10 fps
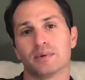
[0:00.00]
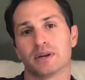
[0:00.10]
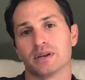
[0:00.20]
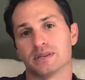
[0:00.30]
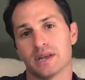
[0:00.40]

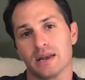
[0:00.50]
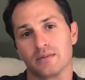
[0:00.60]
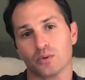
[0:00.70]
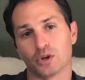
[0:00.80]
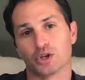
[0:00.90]
because
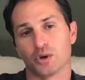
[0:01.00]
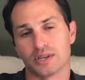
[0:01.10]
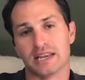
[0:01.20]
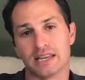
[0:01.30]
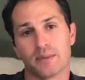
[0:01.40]
that really
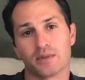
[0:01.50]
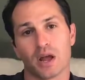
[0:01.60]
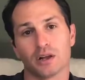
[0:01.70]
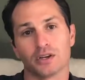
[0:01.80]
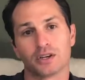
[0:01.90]
shows in-depth
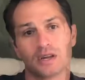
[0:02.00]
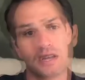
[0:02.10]
knowledge.